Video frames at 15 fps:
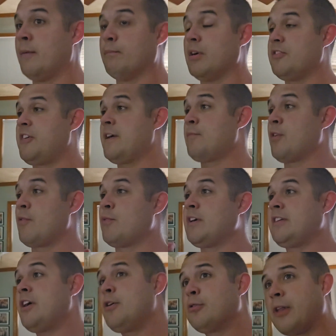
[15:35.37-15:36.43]
But then when
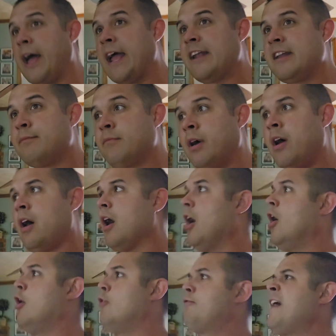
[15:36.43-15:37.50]
we do land him,
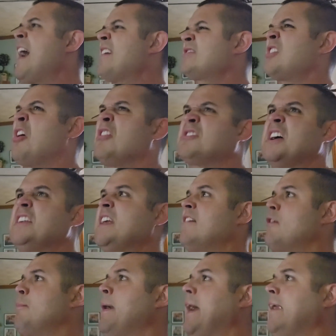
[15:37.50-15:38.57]
5 stars ain't
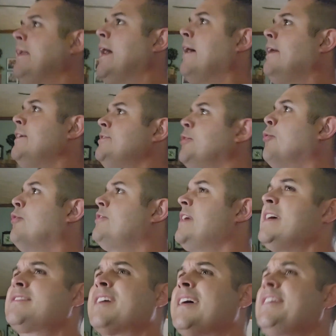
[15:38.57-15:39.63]
never panned out at
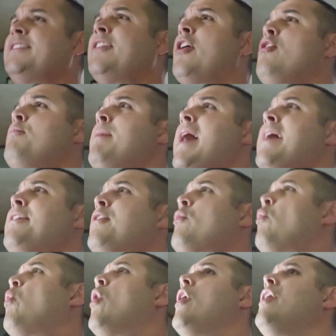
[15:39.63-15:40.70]
Georgia. It's like no matter
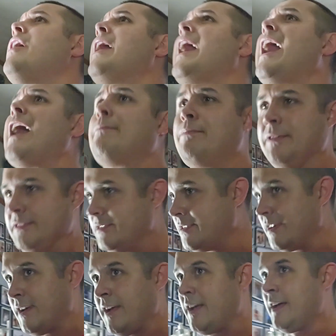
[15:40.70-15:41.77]
what
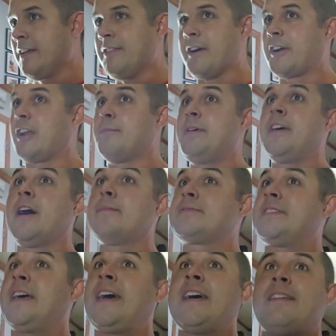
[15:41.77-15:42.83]
happens, they're going to be
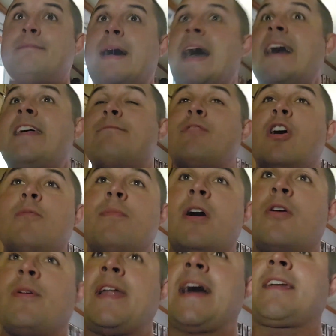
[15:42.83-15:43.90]
upset and mad at
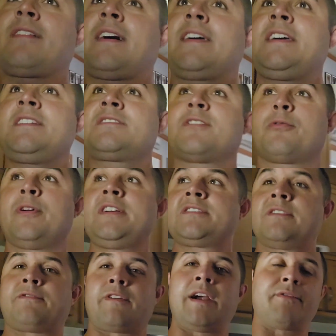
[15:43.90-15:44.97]
Bobo and acting like he's the
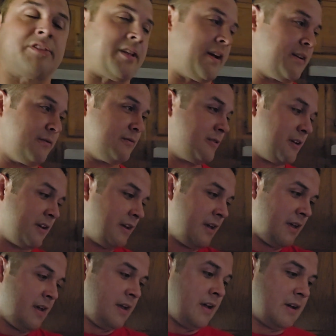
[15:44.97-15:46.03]
reason for everything.
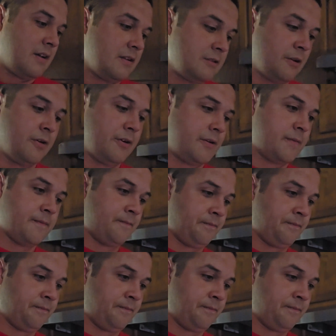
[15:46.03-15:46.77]
Look.